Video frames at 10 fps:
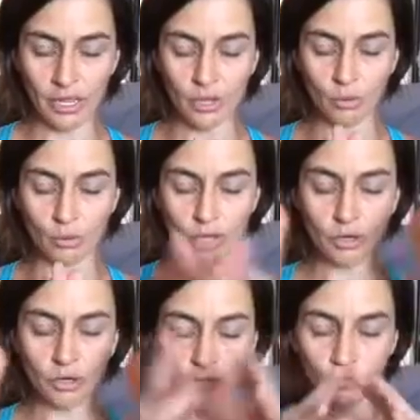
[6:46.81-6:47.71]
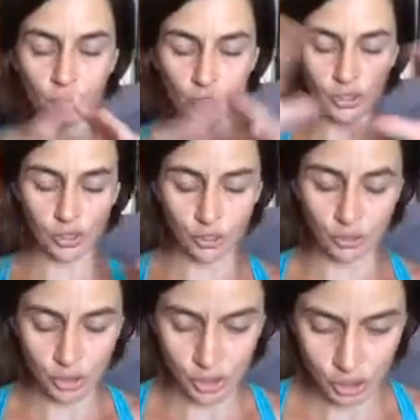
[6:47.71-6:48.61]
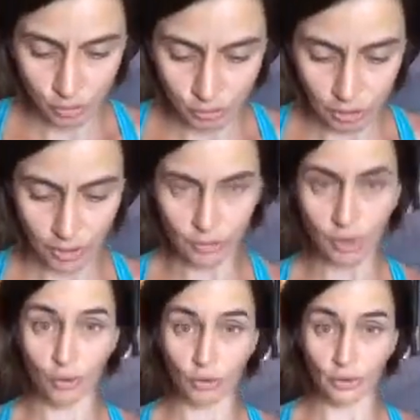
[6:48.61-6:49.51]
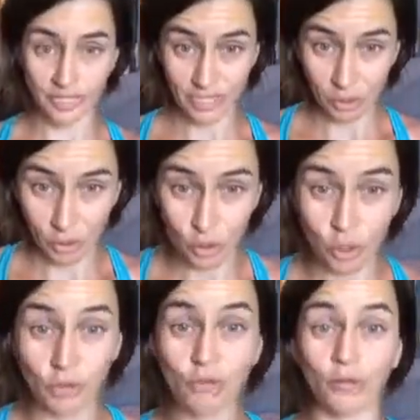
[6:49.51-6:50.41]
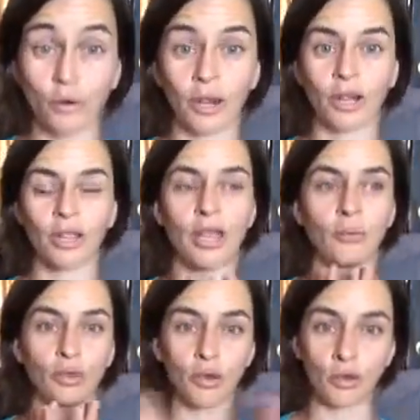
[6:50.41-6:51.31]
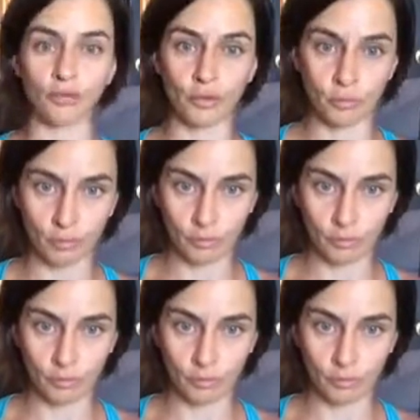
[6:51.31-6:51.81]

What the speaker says: we are going to focus on nourishing your body with all the things that are good for it, and with all of the